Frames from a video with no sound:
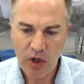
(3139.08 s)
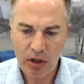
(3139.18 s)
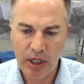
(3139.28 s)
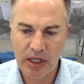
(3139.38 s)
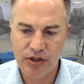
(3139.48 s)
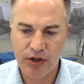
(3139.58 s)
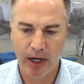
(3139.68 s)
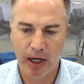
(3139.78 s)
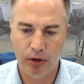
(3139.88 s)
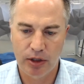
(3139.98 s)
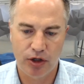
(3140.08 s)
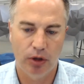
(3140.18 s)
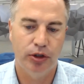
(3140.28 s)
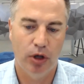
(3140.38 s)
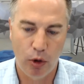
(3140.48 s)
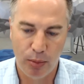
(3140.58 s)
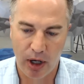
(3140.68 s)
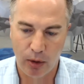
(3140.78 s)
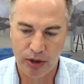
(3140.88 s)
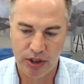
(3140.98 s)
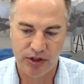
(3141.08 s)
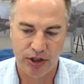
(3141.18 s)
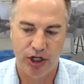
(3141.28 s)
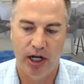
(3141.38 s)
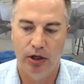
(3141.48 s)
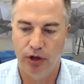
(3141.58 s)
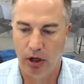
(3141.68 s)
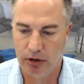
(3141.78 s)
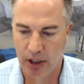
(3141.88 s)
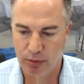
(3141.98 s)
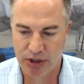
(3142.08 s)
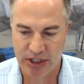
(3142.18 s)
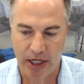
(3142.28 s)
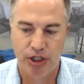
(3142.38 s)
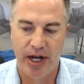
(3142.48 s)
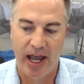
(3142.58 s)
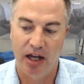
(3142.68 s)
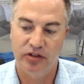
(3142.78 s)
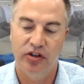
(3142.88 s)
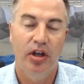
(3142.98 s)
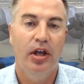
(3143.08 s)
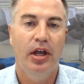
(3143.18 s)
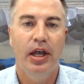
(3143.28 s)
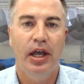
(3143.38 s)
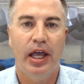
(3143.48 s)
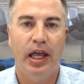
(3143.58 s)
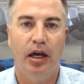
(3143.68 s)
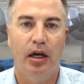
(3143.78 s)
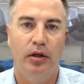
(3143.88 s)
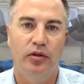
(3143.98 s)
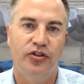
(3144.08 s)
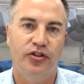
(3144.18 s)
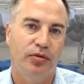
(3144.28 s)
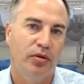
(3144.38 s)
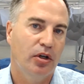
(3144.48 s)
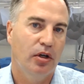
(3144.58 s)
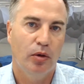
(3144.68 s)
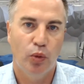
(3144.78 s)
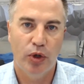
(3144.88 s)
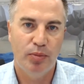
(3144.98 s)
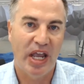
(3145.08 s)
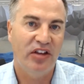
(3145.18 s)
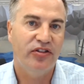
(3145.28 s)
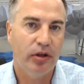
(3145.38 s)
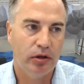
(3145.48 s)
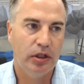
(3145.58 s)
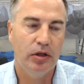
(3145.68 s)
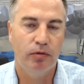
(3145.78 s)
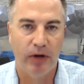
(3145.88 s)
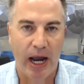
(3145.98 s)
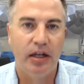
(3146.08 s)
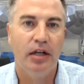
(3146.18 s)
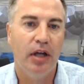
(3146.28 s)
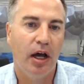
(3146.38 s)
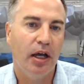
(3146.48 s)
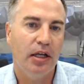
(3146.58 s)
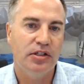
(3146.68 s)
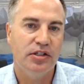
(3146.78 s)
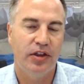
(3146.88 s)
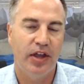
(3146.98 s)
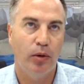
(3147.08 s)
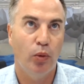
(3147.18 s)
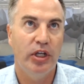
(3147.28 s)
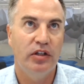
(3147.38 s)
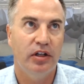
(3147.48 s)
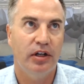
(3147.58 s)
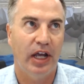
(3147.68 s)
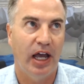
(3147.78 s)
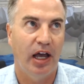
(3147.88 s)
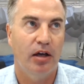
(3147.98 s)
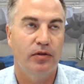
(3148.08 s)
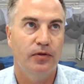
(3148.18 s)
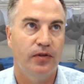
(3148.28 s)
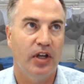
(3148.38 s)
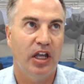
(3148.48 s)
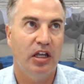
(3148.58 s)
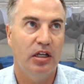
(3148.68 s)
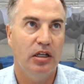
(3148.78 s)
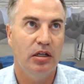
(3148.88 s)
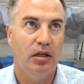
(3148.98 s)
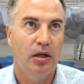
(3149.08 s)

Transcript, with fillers: is around it's called COPA, which is the Child Online Protection Act, and mm. we basically recognized that we didn't have a